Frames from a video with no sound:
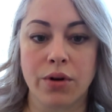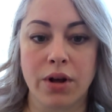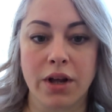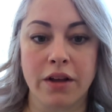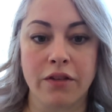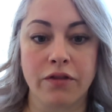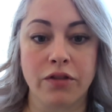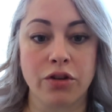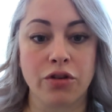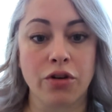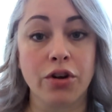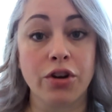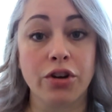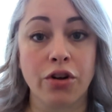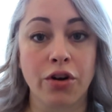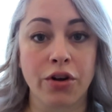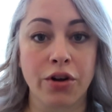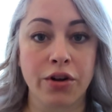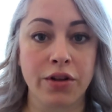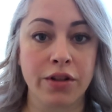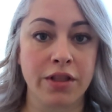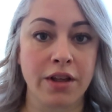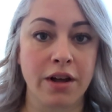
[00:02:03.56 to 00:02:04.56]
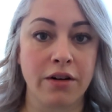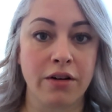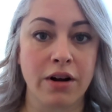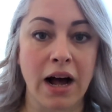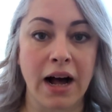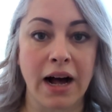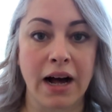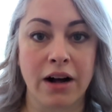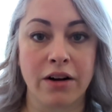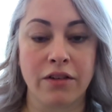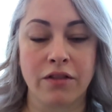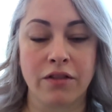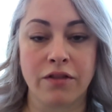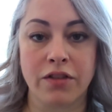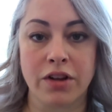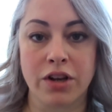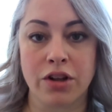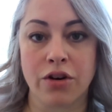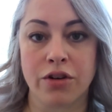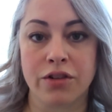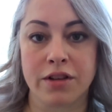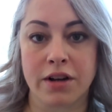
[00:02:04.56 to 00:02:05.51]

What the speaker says: if you don't know, there are videos